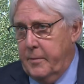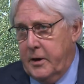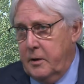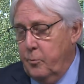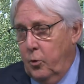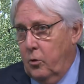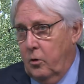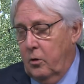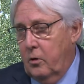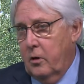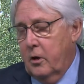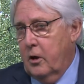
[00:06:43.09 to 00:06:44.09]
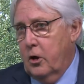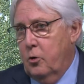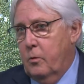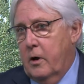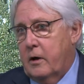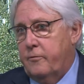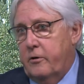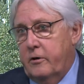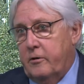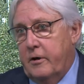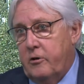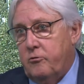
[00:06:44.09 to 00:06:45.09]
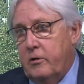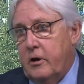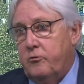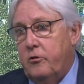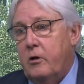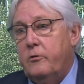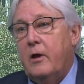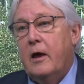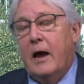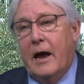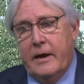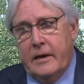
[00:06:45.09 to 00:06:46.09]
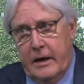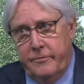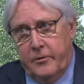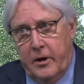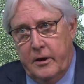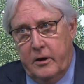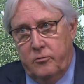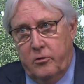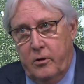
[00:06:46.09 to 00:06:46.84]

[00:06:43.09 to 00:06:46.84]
many more who work for international NGOs and Afghan NGOs.